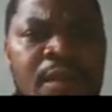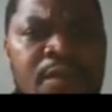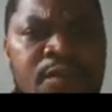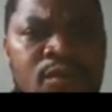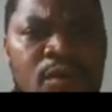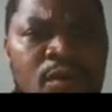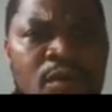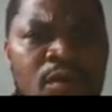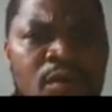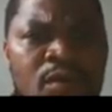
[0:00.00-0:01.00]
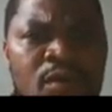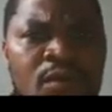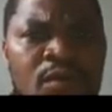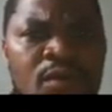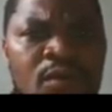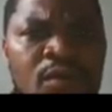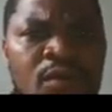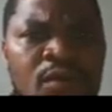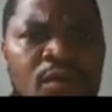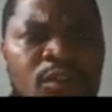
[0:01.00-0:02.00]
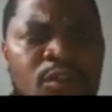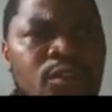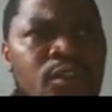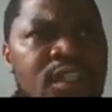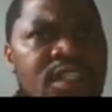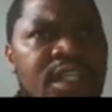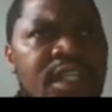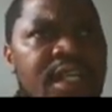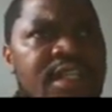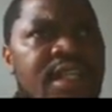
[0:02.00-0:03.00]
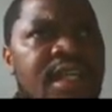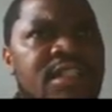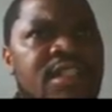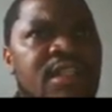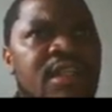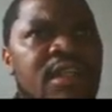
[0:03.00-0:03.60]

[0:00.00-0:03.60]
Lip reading: So Newton is telling us that